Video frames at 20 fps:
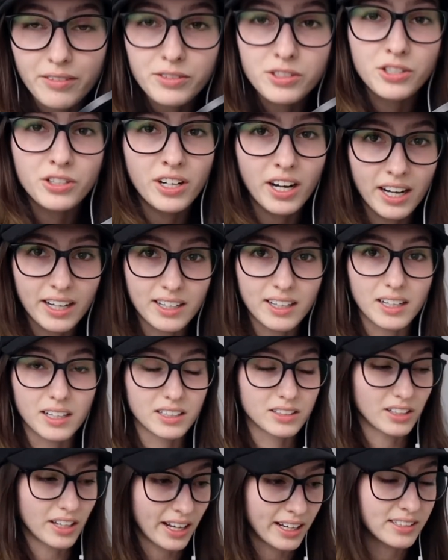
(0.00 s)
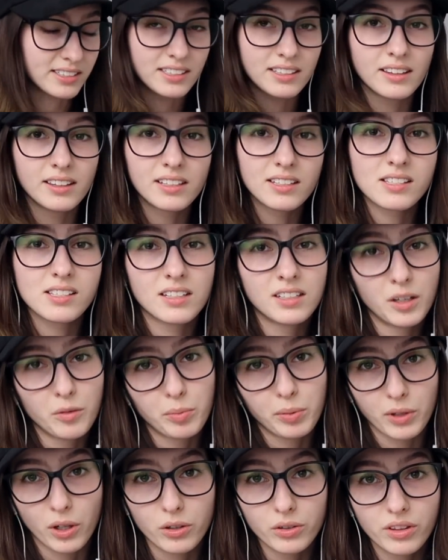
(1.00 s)
After I edit this and
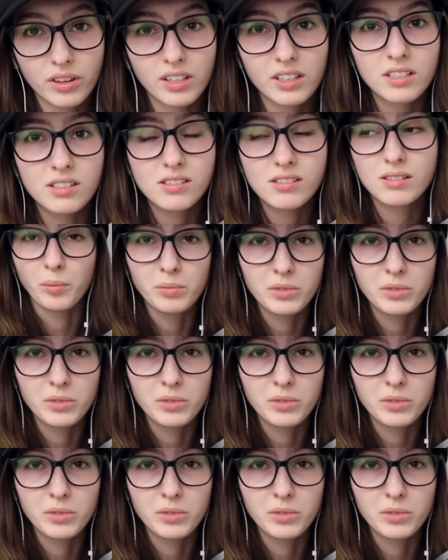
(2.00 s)
upload this,